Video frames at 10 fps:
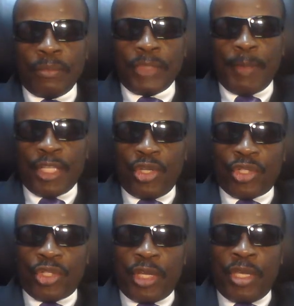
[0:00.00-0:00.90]
Martin
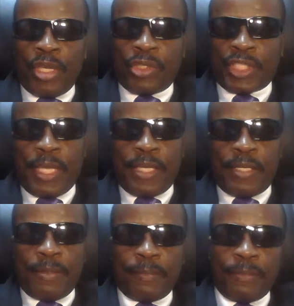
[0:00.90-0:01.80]
Luther King said,
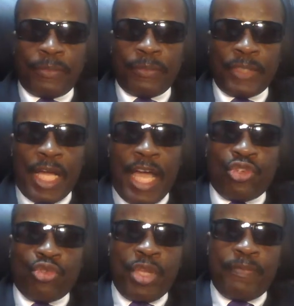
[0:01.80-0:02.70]
"I
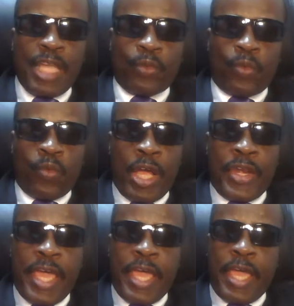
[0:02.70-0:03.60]
dream that one
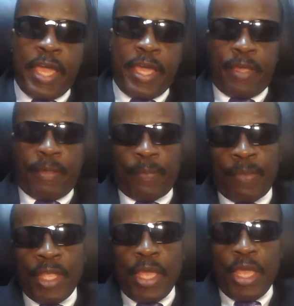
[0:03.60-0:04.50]
day
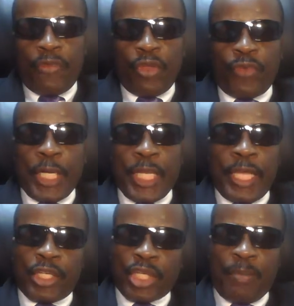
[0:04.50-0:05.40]
every
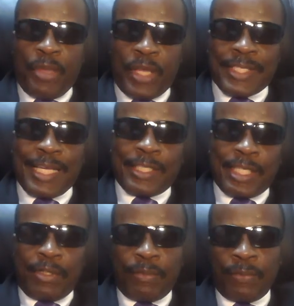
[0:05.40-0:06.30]
valley shall be
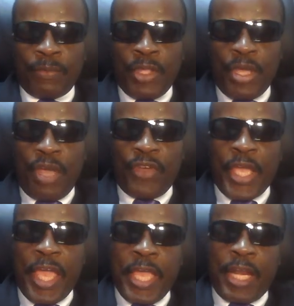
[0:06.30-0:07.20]
exalted, every
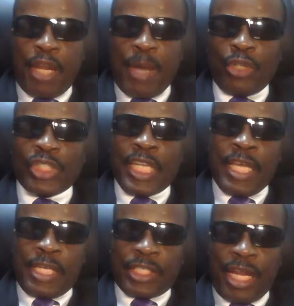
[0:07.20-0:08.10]
hill and
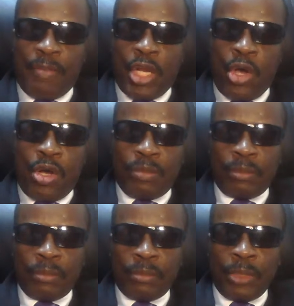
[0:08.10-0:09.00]
mountain shall be low,
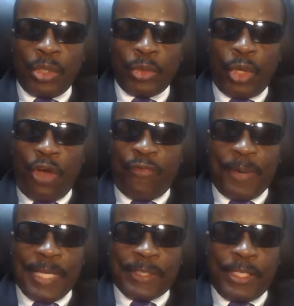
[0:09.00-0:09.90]
rough
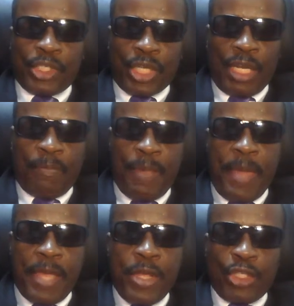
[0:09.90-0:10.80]
places shall be
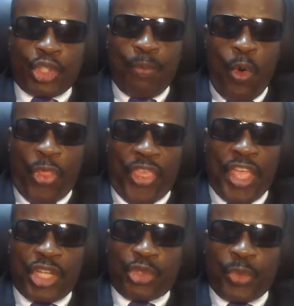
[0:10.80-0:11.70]
made smooth
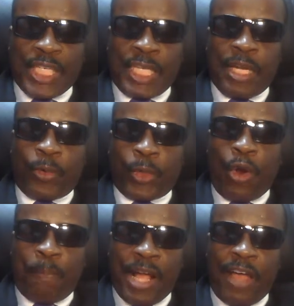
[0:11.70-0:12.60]
and straightened
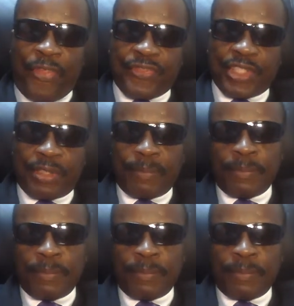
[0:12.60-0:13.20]
crooked paths,